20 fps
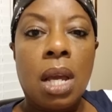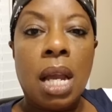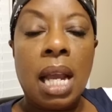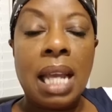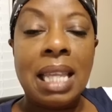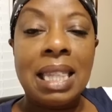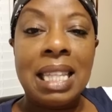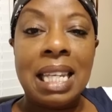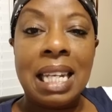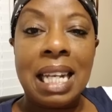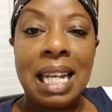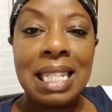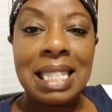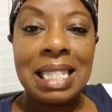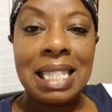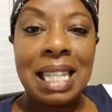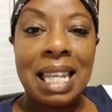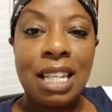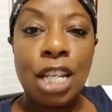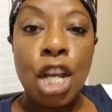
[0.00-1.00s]
And then I
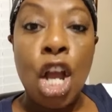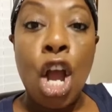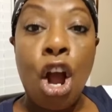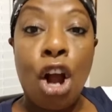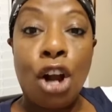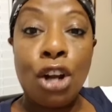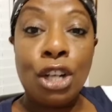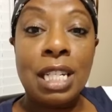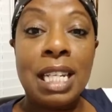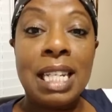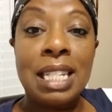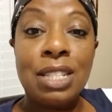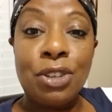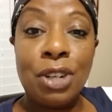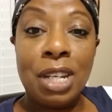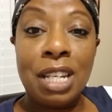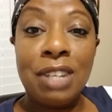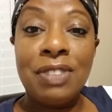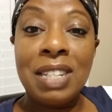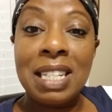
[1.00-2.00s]
say, our days or
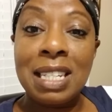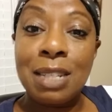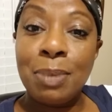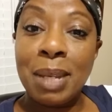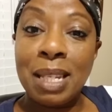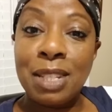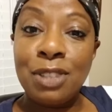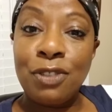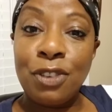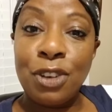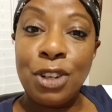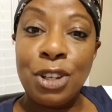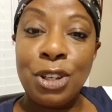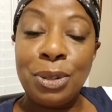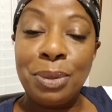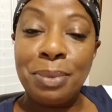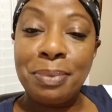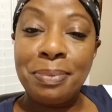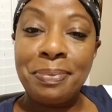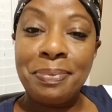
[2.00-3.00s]
evenings best for
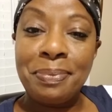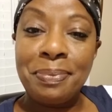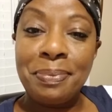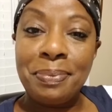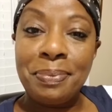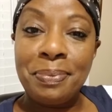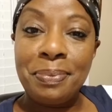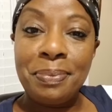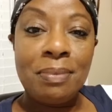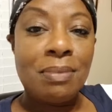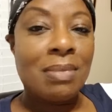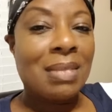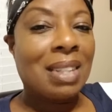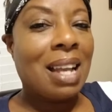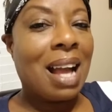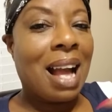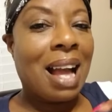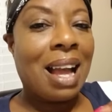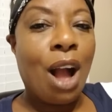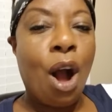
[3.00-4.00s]
you.
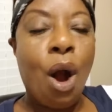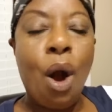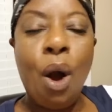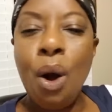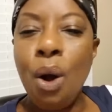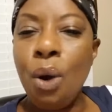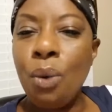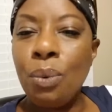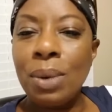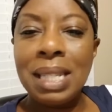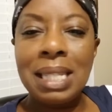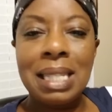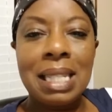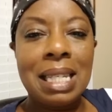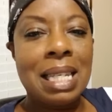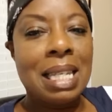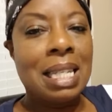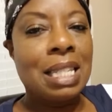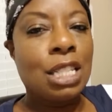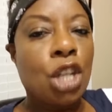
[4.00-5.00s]
I always
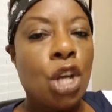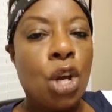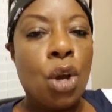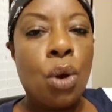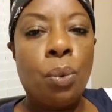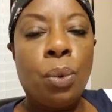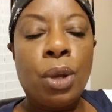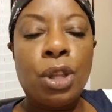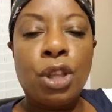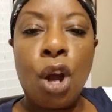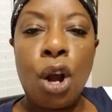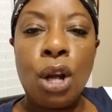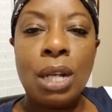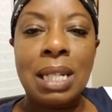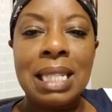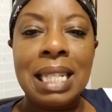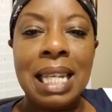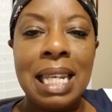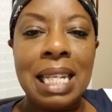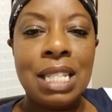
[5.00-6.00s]
end with our
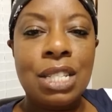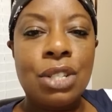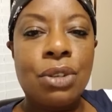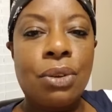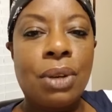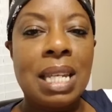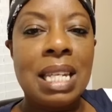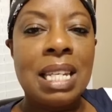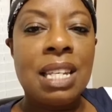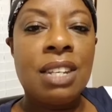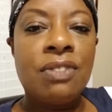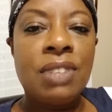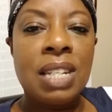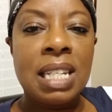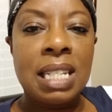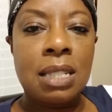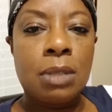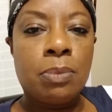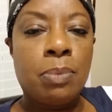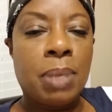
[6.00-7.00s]
days or
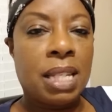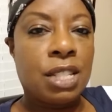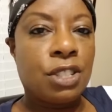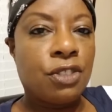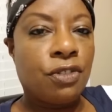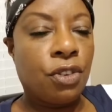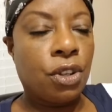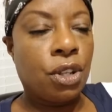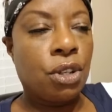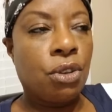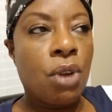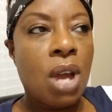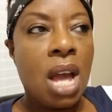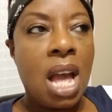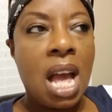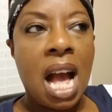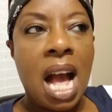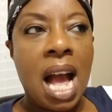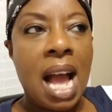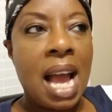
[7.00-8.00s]
evenings best for you.
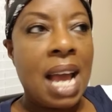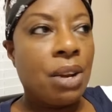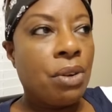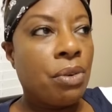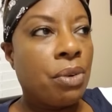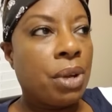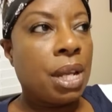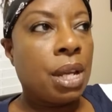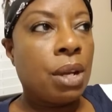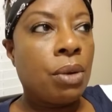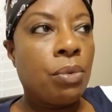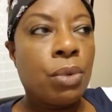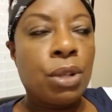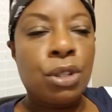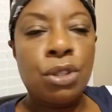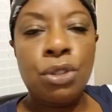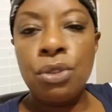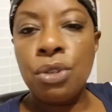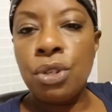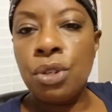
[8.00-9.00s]
I don't end
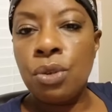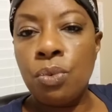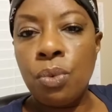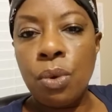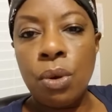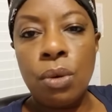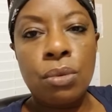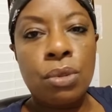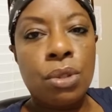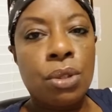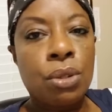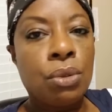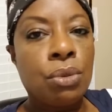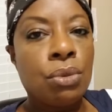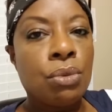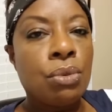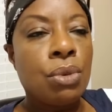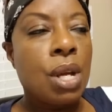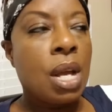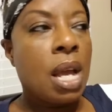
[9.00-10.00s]
with do you want
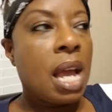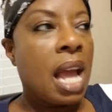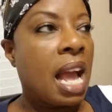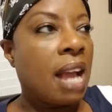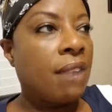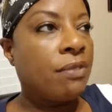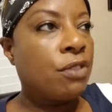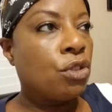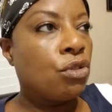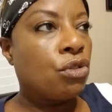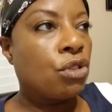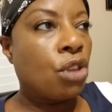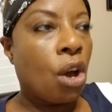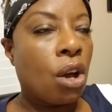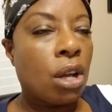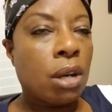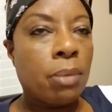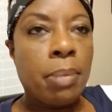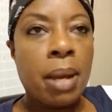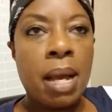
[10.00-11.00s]
to, have you
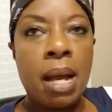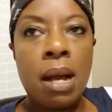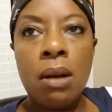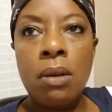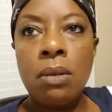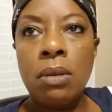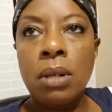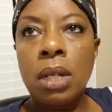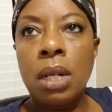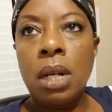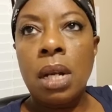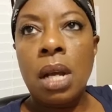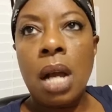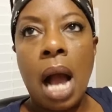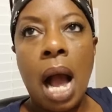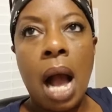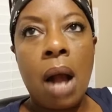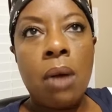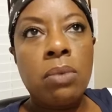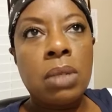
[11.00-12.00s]
thought about,
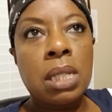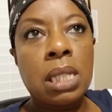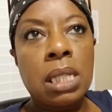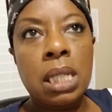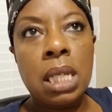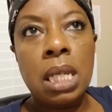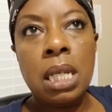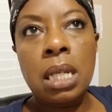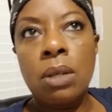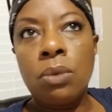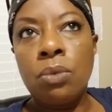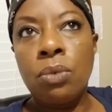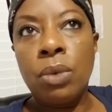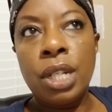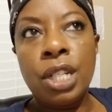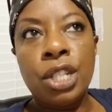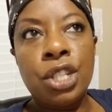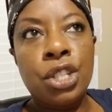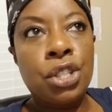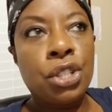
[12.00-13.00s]
I was thinking
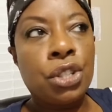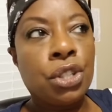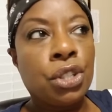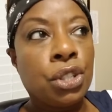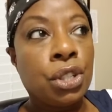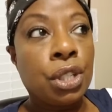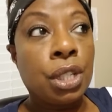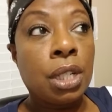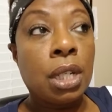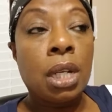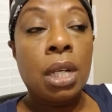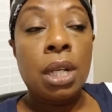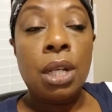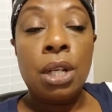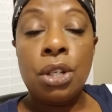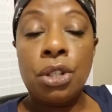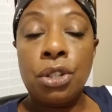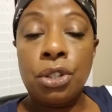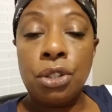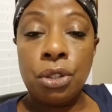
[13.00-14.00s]
we should.
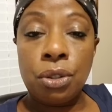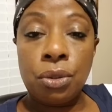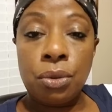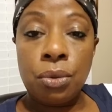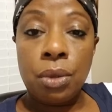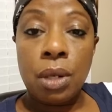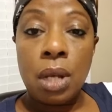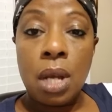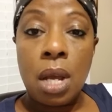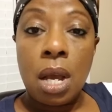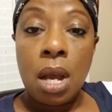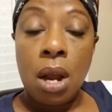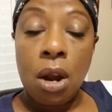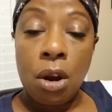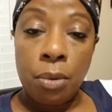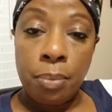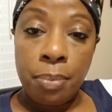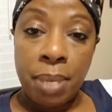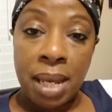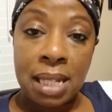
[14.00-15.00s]
Shoot,
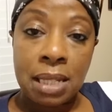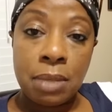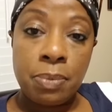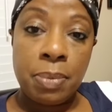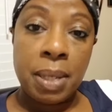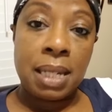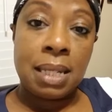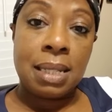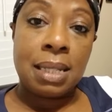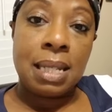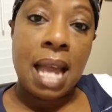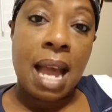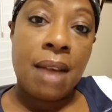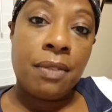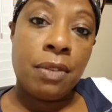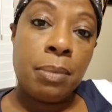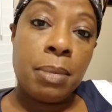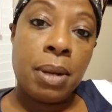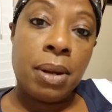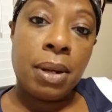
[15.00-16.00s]
her best bet is to
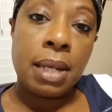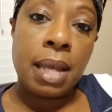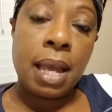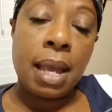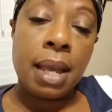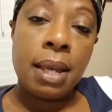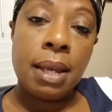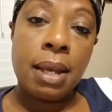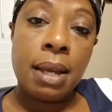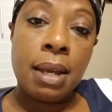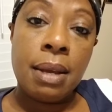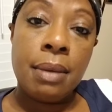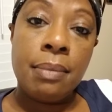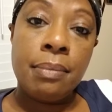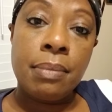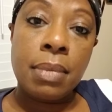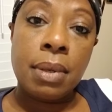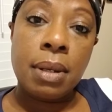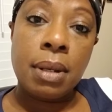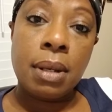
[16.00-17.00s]
have a Mary Kay
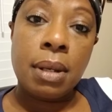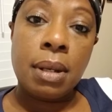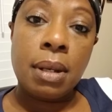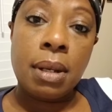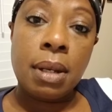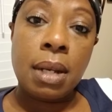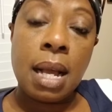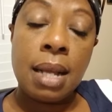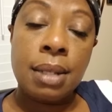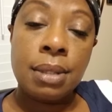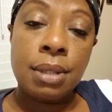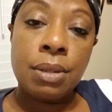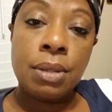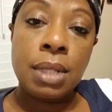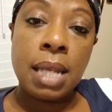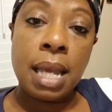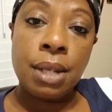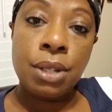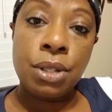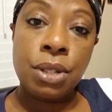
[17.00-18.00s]

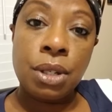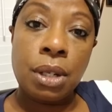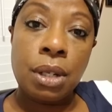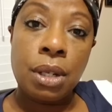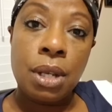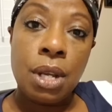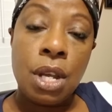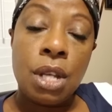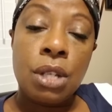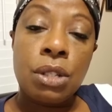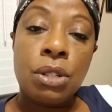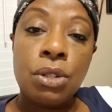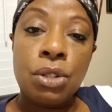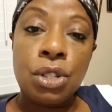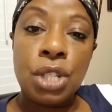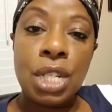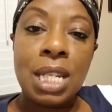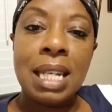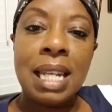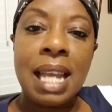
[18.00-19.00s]
consultation so
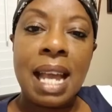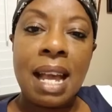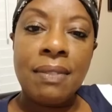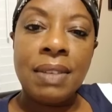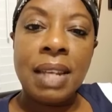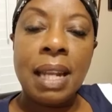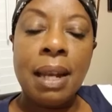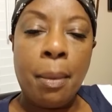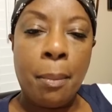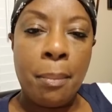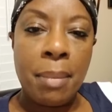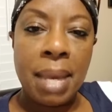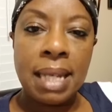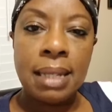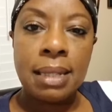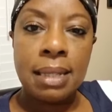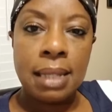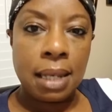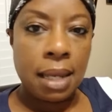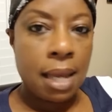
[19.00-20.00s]
she can have an
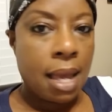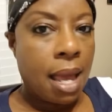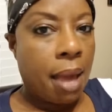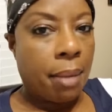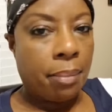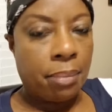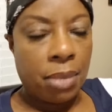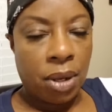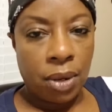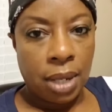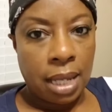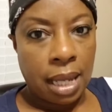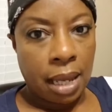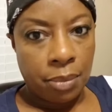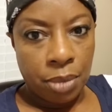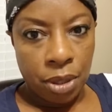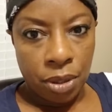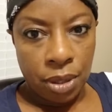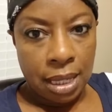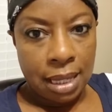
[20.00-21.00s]
amazing Mary Kay
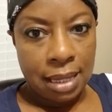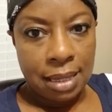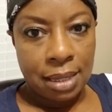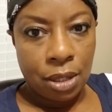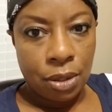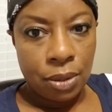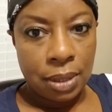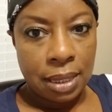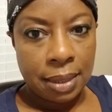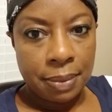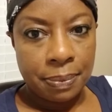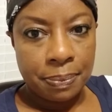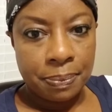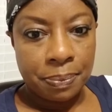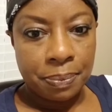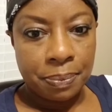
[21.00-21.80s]
beauty consultant.